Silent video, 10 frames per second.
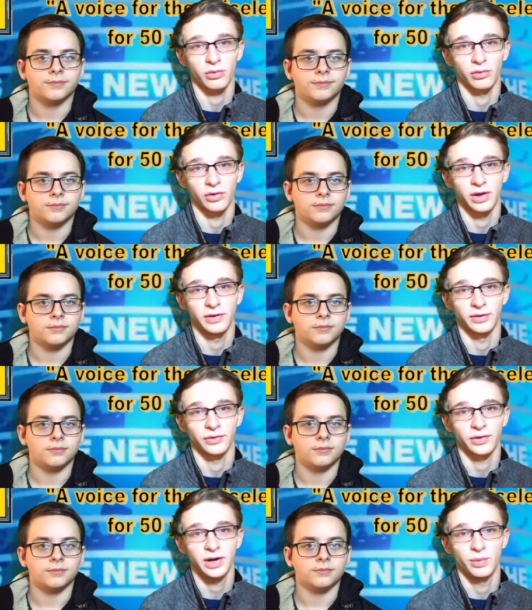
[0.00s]
Speaker 1: will receive a
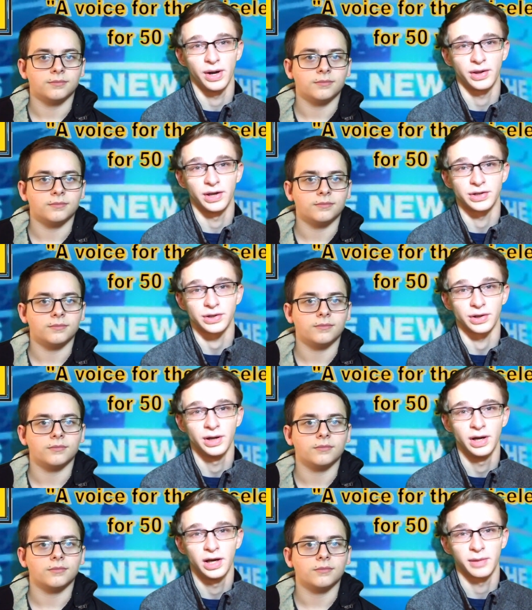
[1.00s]
free white t-shirt.
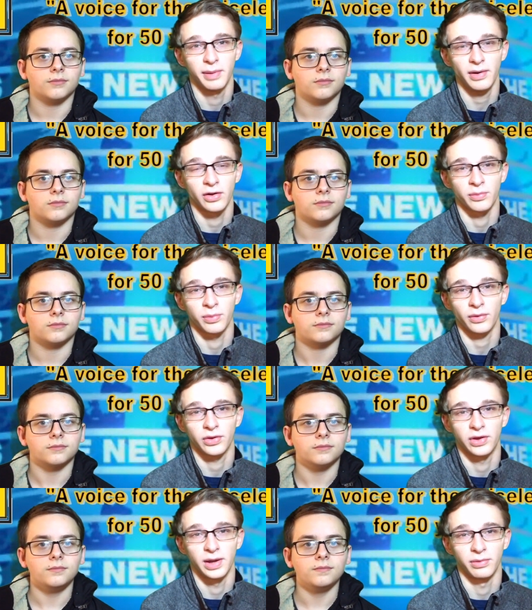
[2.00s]
Come out and support the
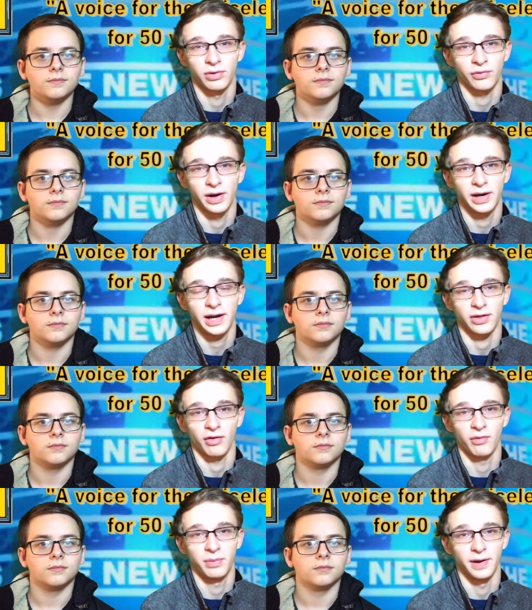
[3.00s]
team this Friday at 7
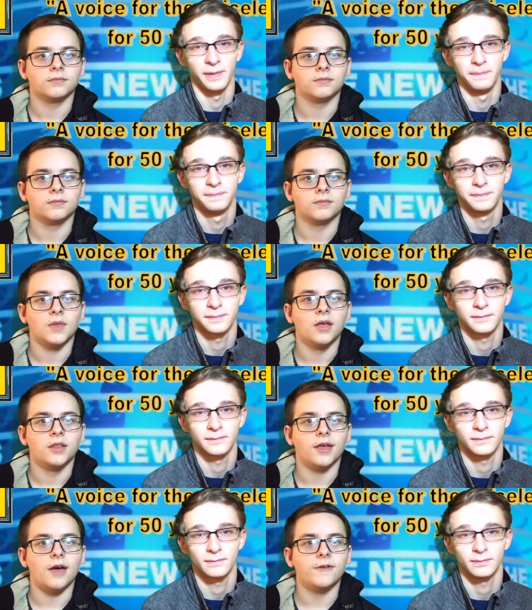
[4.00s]
p.m. The
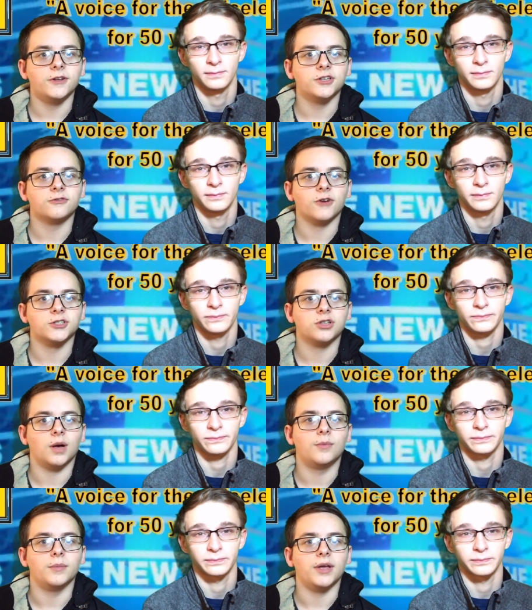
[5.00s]
FHS French Club will
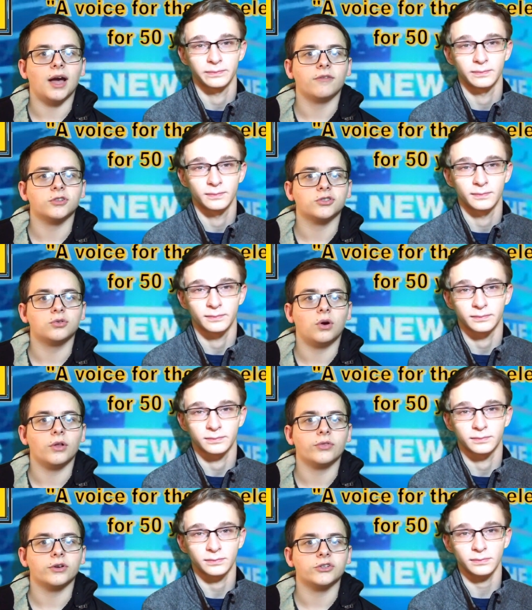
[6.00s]
Speaker 2: meet after school on
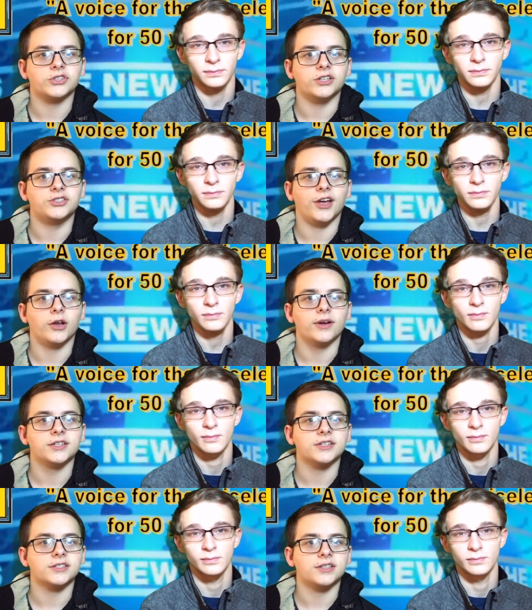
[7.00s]
Thursday, January
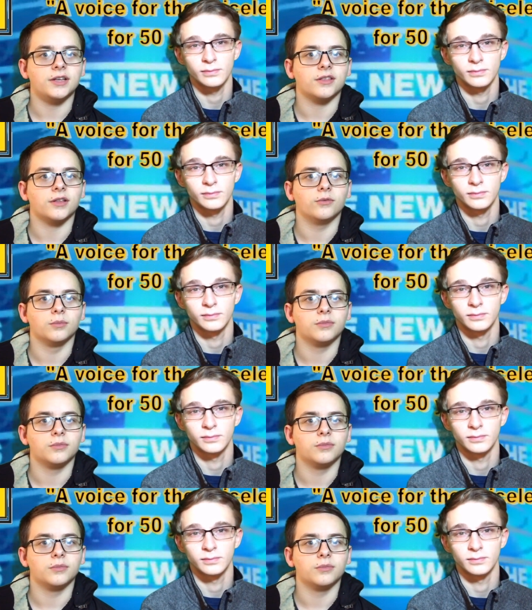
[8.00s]
16th in room